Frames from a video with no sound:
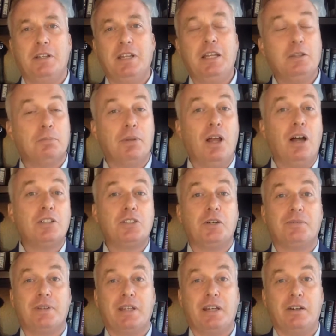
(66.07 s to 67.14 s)
And then the Bloc's
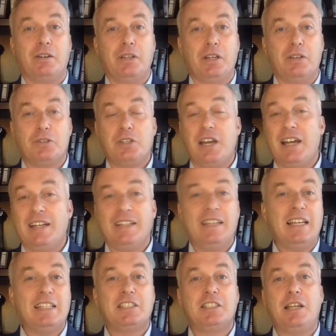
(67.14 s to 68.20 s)
over there on the other side, and
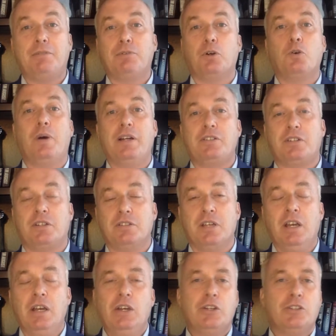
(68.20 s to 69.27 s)
they had several questions.
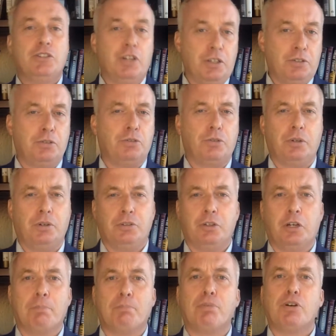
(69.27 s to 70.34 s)
Justin Trudeau
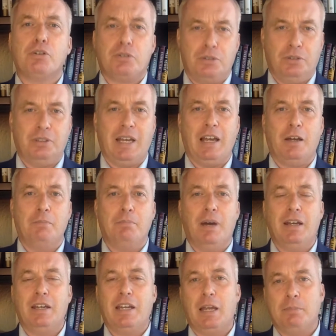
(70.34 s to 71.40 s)
took a personal day on
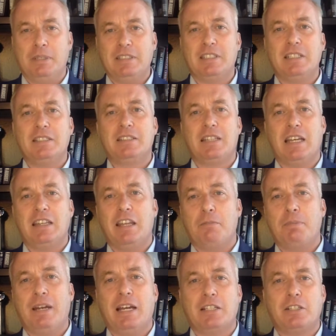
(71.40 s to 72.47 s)
Monday, but since then
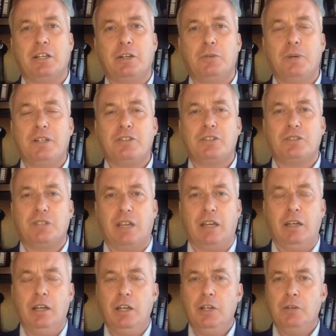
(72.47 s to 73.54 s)
they've been asking questions
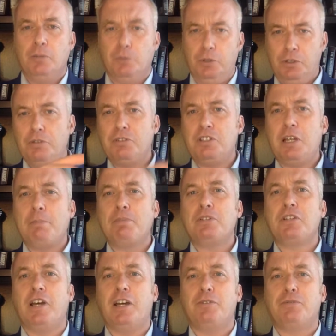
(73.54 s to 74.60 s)
saying, will you step
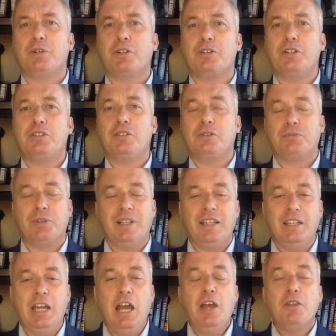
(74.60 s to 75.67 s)
aside for Chrystia
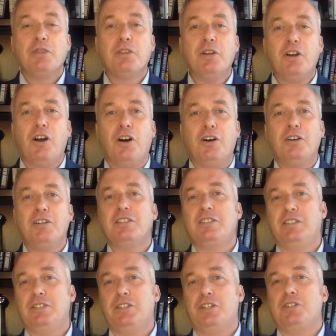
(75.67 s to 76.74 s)
Freeland? They're
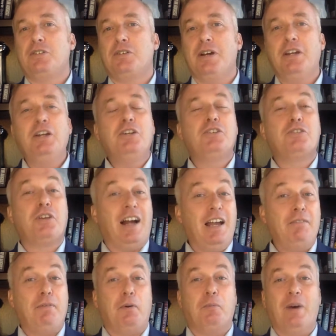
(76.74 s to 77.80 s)
honestly just trying to
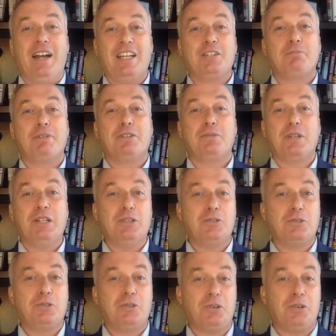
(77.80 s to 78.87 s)
drive a wedge between
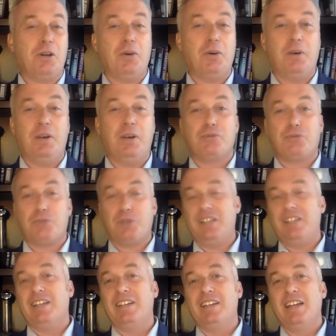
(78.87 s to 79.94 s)
Trudeau and
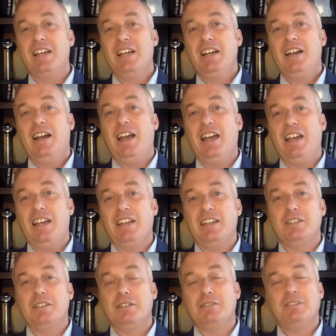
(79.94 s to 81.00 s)
Freeland.
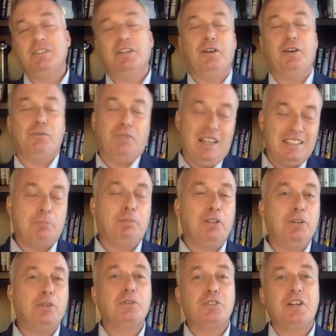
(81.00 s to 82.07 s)
And you know, as a
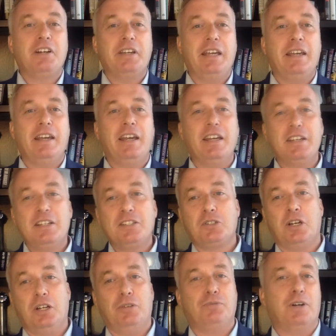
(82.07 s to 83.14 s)
political junkie, it is
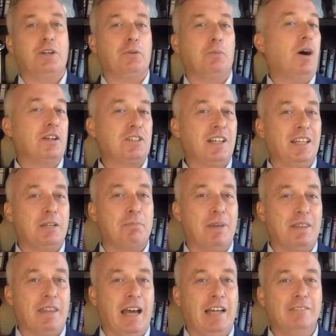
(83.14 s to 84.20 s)
kind of fun to watch. I'll
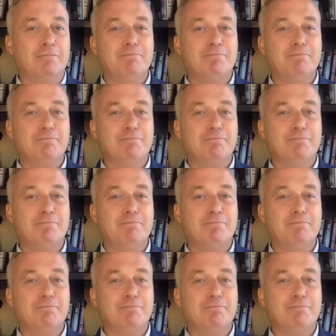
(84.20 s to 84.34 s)
admit that.